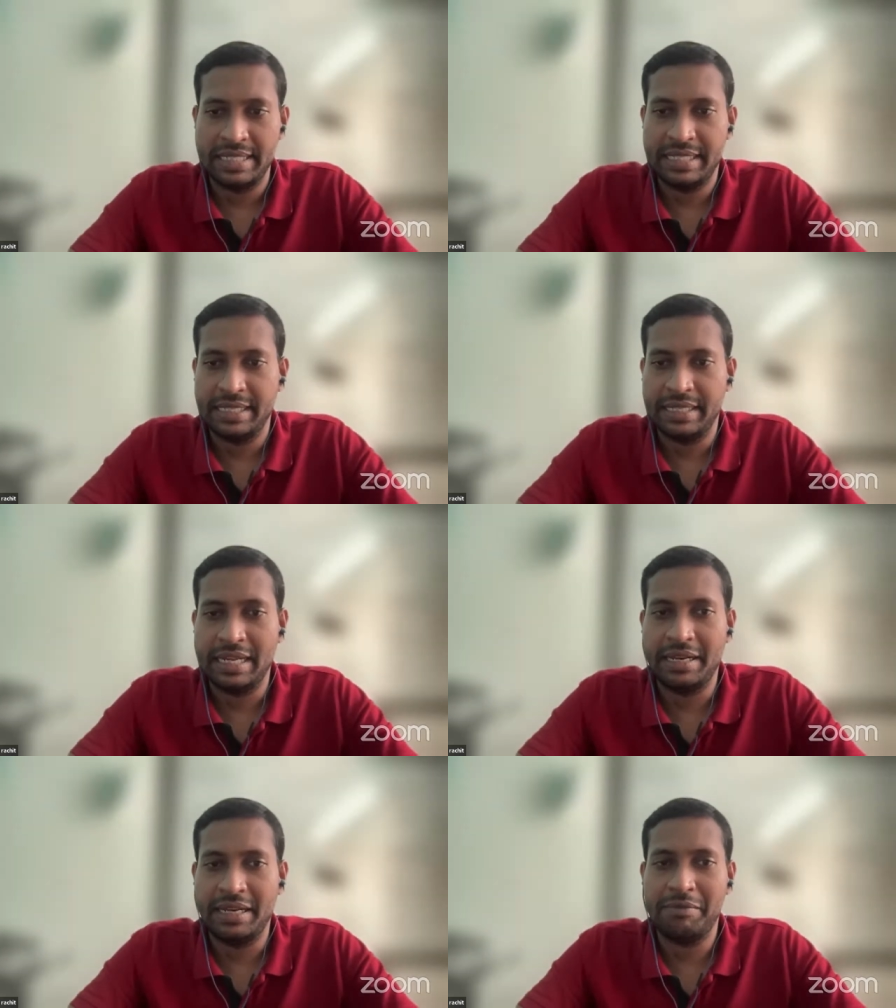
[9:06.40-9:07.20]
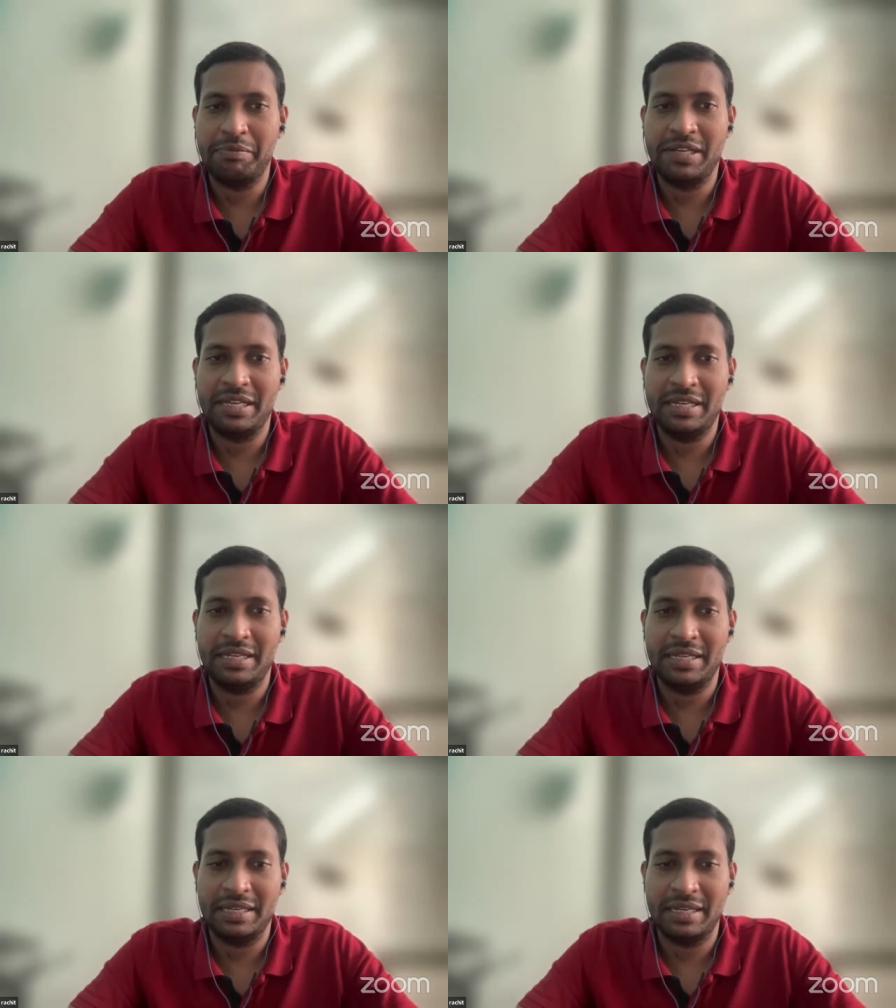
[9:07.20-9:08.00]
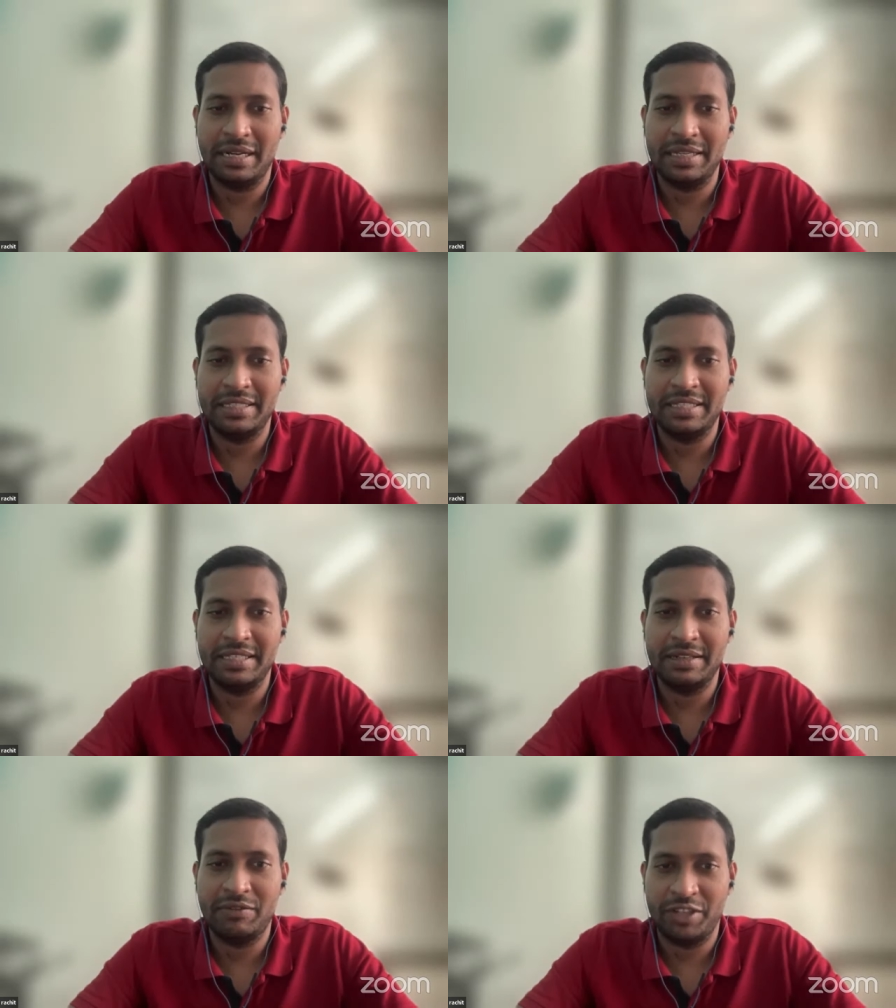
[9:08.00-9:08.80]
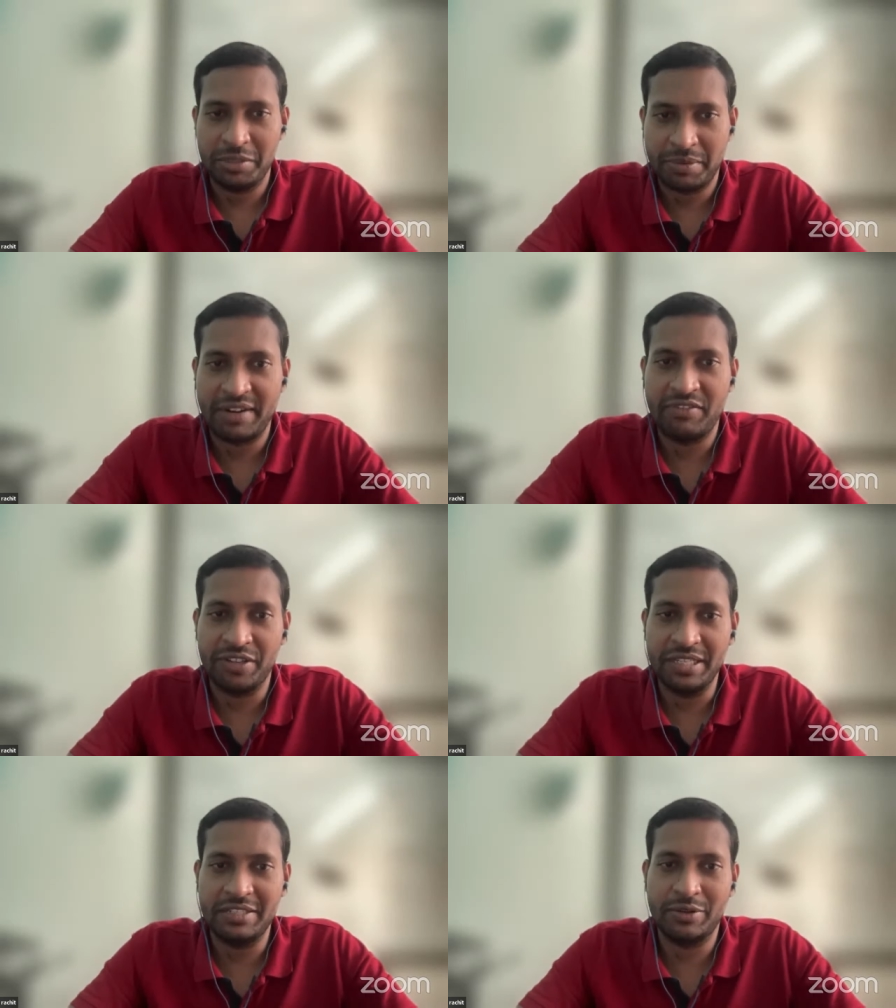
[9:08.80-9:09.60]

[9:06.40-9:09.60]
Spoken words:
see. Let me answer the first part first.